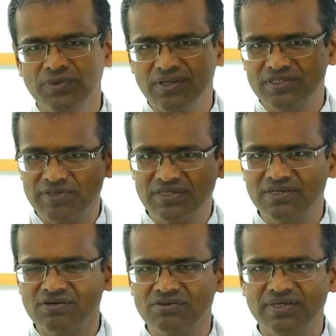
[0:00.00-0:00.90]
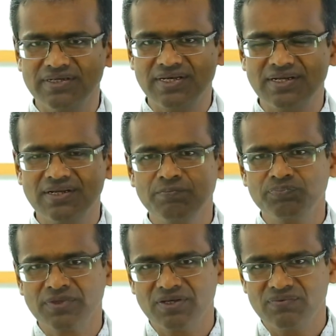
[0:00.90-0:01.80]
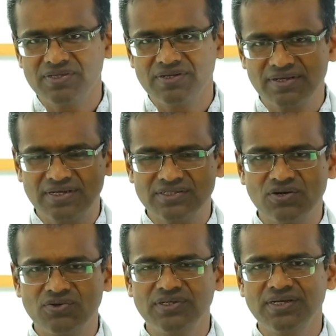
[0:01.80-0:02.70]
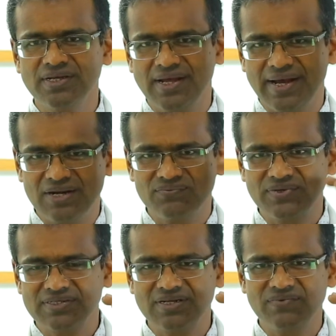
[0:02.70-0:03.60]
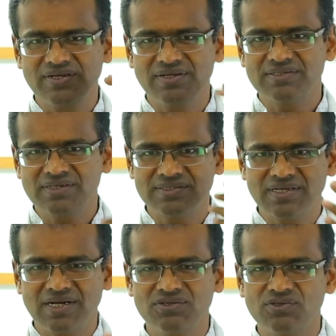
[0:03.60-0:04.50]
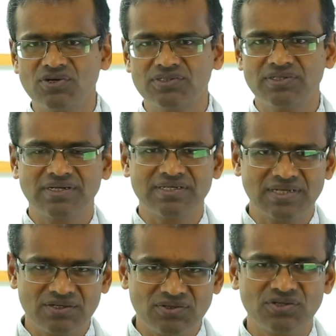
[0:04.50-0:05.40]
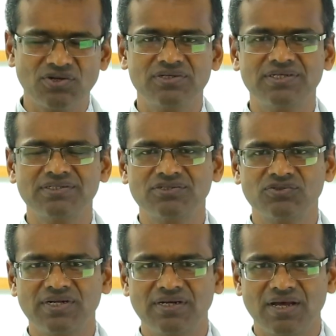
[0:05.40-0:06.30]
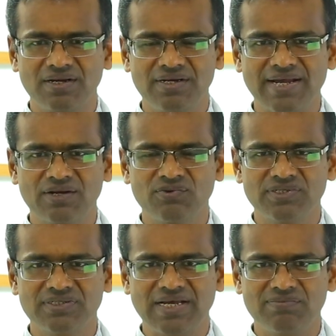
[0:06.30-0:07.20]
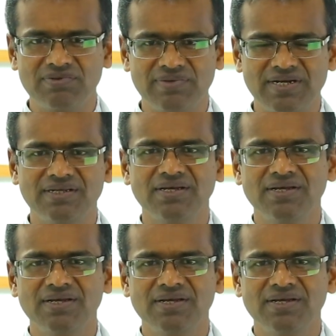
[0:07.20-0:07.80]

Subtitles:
especially around the ear with ringing sound and facial weakness, consult your doctor, consult your neurologist, so that early diagnosis can be made